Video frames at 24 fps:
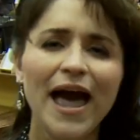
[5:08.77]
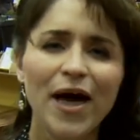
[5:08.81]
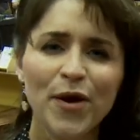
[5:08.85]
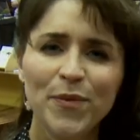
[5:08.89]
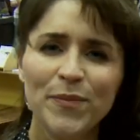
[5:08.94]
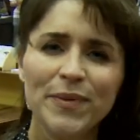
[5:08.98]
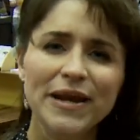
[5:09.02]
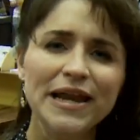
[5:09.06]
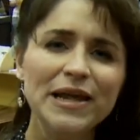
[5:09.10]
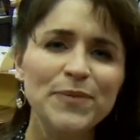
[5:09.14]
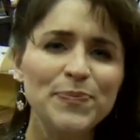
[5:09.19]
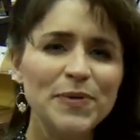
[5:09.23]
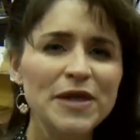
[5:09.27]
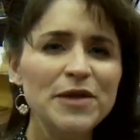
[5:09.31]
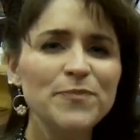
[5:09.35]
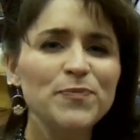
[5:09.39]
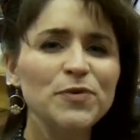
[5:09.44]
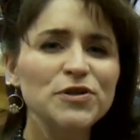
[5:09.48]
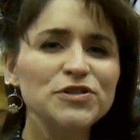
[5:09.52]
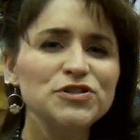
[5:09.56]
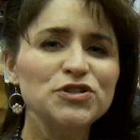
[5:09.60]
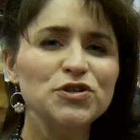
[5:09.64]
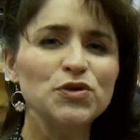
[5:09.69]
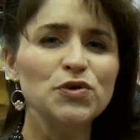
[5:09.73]
how many
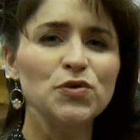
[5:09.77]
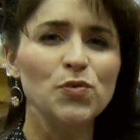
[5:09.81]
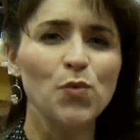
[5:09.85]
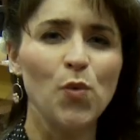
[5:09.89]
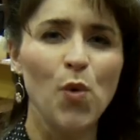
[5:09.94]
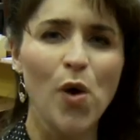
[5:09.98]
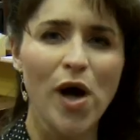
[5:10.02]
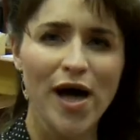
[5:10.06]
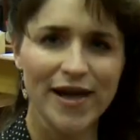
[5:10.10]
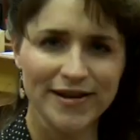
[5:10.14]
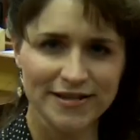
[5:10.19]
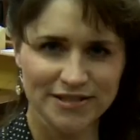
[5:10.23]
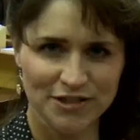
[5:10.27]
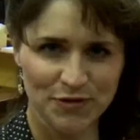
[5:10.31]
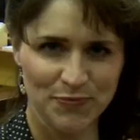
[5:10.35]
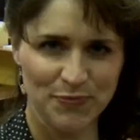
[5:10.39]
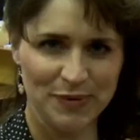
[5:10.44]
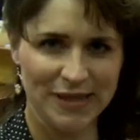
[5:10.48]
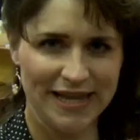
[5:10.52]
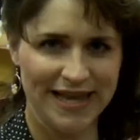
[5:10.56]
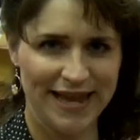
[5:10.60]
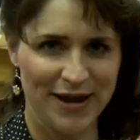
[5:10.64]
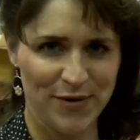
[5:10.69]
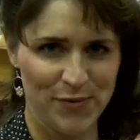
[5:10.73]
people do you want to
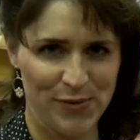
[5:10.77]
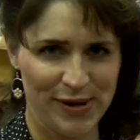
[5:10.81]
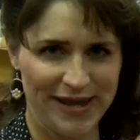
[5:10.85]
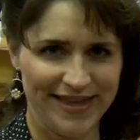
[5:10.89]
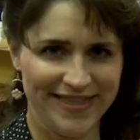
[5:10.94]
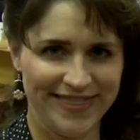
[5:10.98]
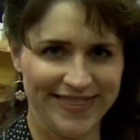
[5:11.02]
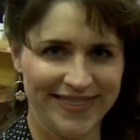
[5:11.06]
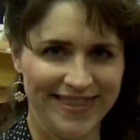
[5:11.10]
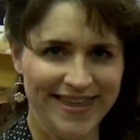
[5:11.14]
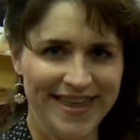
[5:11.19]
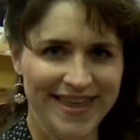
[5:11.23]
play with?